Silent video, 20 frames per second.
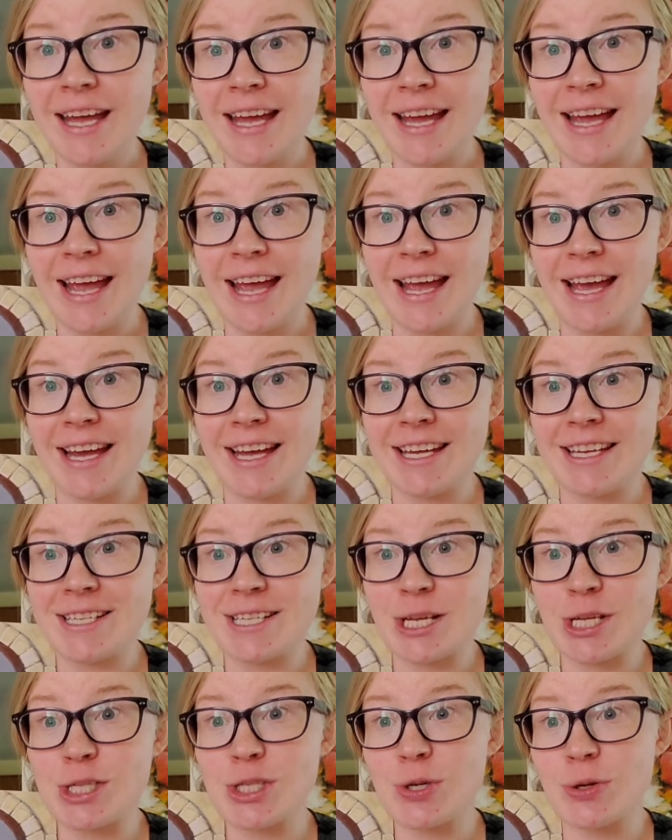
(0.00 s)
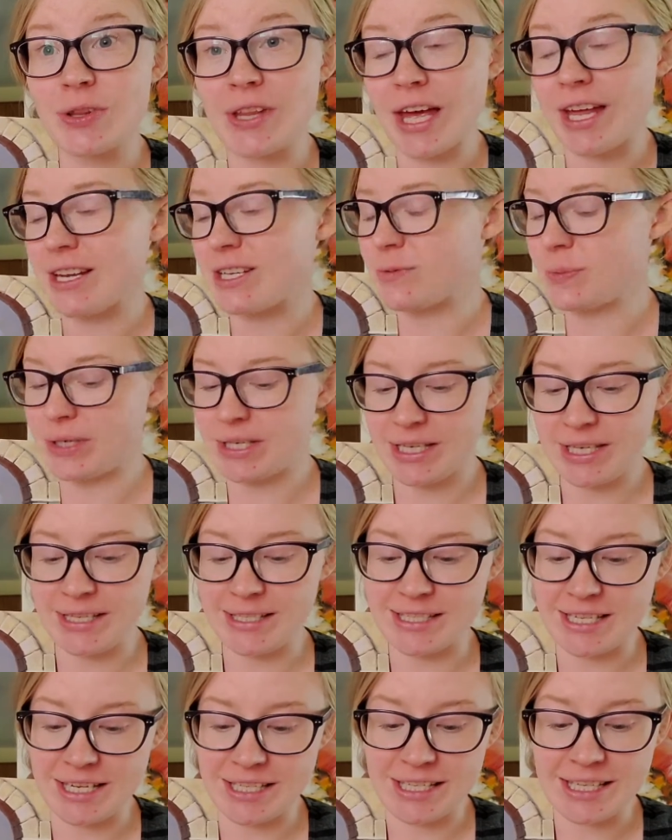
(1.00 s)
And so that is what he
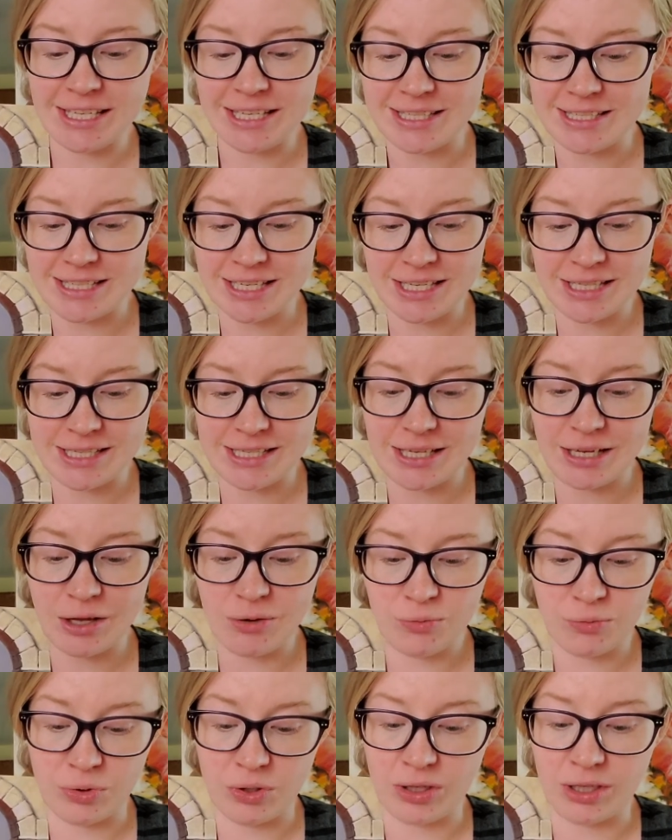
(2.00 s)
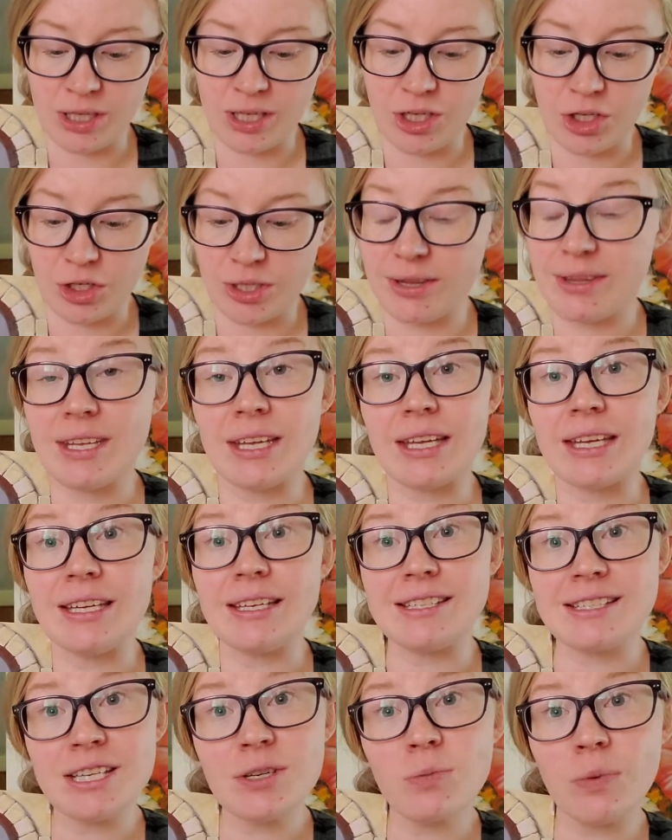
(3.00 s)
did. He did a really good thing. He
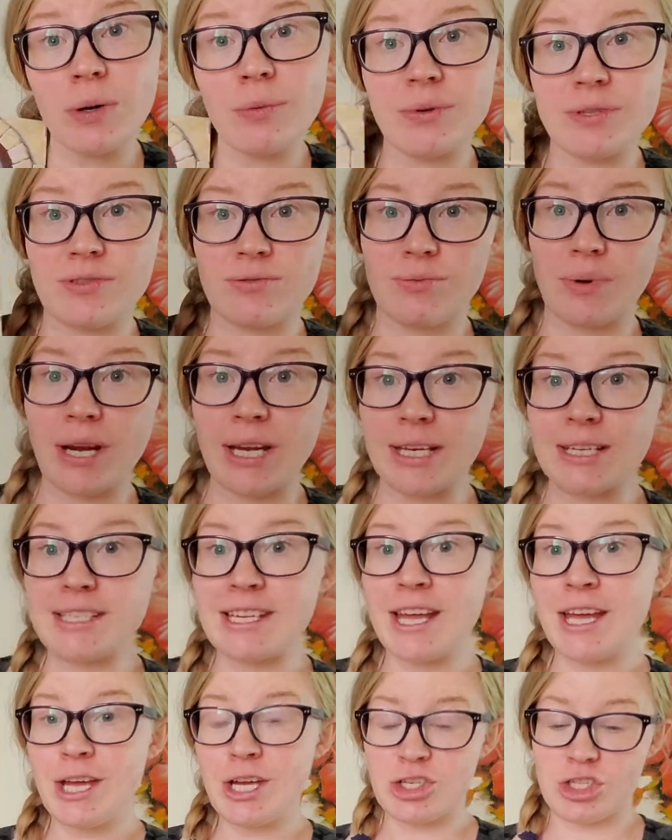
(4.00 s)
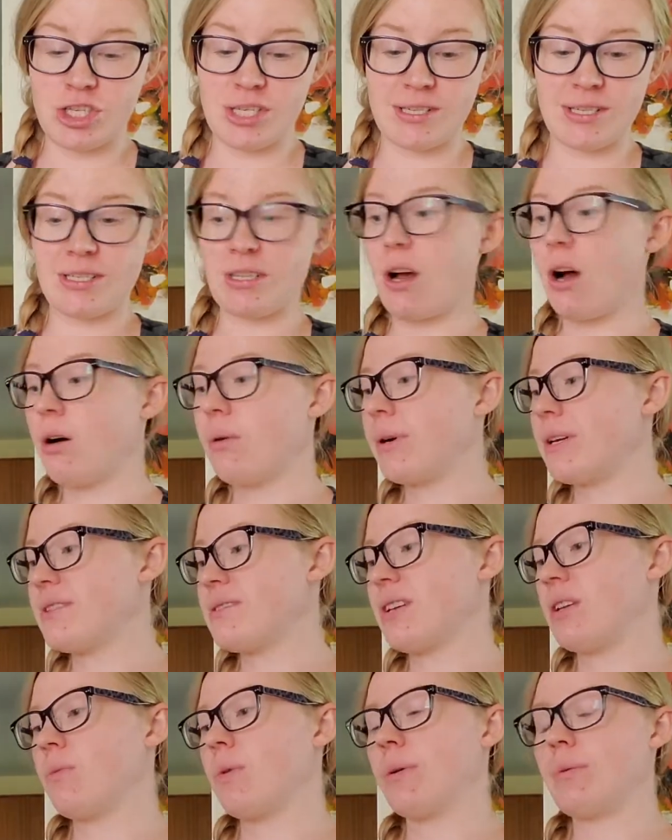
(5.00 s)
did what was right. Jesus always
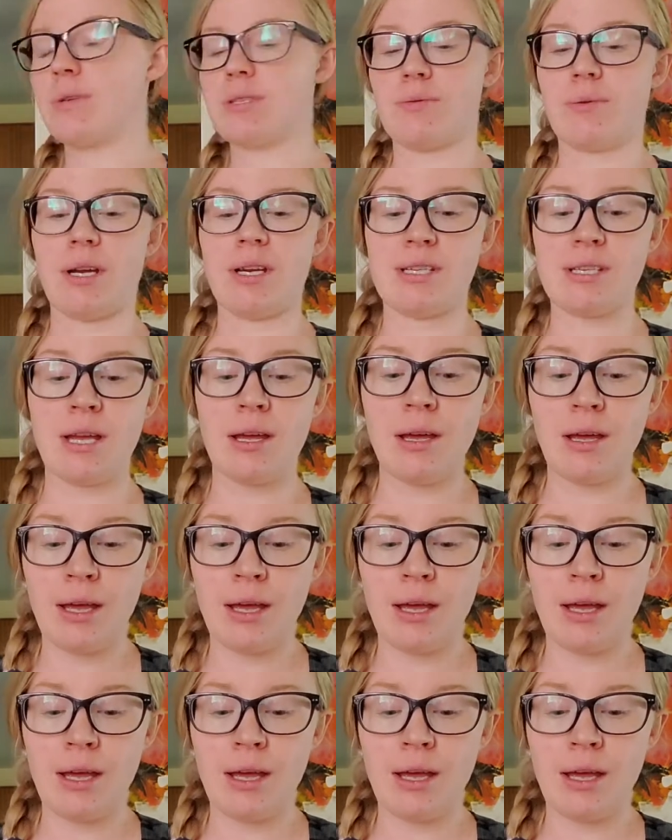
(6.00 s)
did what was right.